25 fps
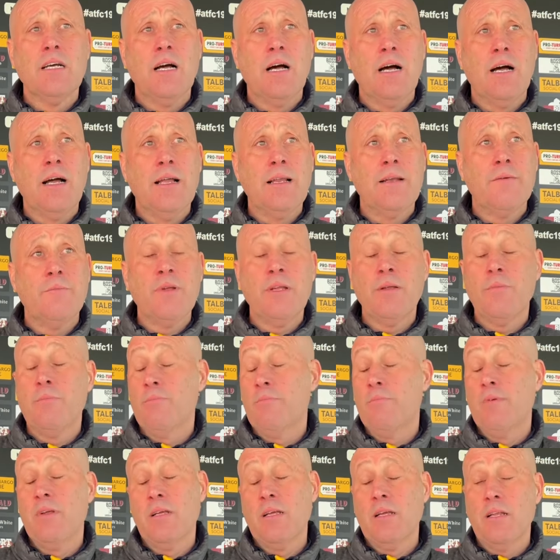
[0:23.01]
And we,
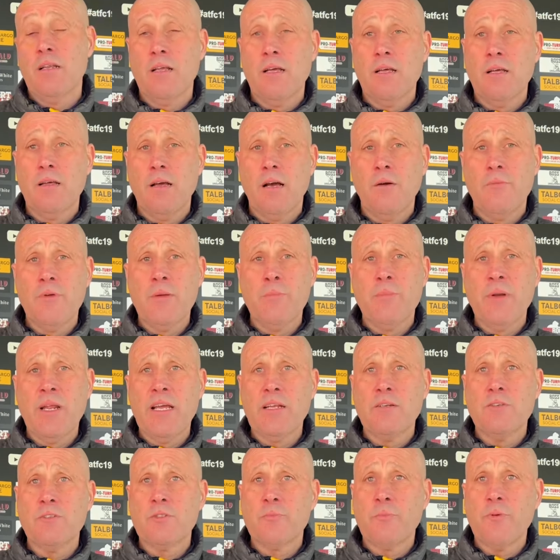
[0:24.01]
we get the, a wee
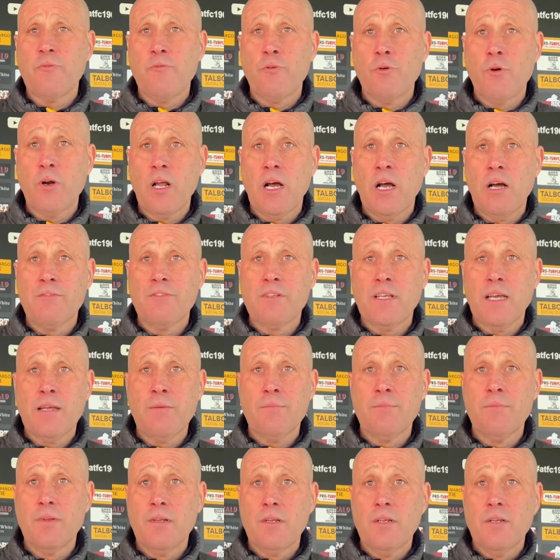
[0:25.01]
break just before half
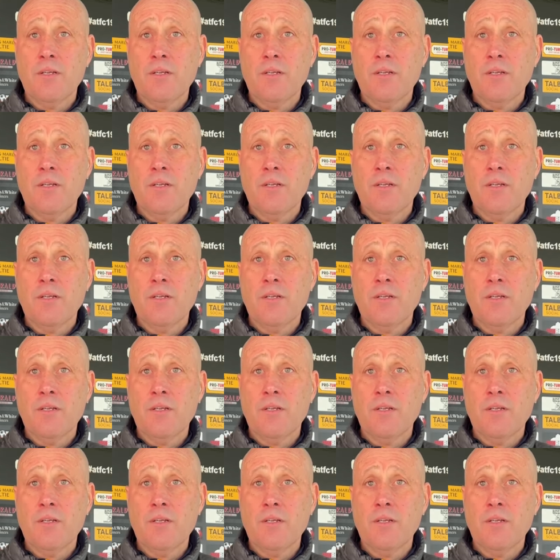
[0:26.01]
time,